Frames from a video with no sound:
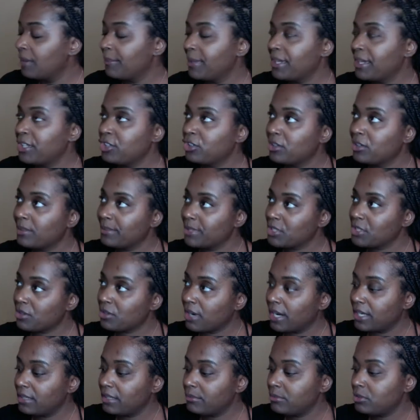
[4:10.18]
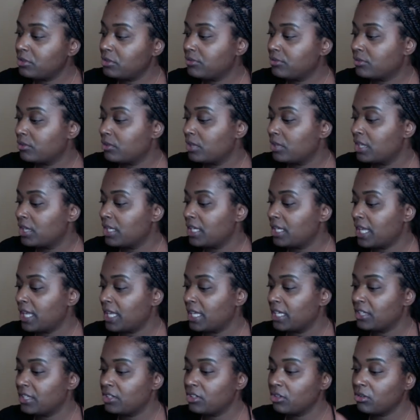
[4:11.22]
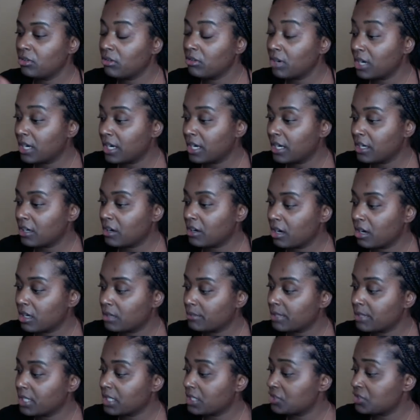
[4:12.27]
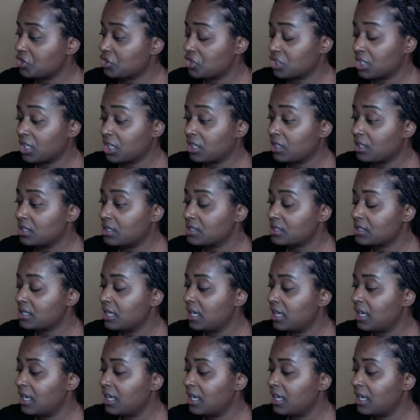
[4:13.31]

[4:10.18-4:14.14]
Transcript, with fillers: but you could be trying to move on and your karmic is jealous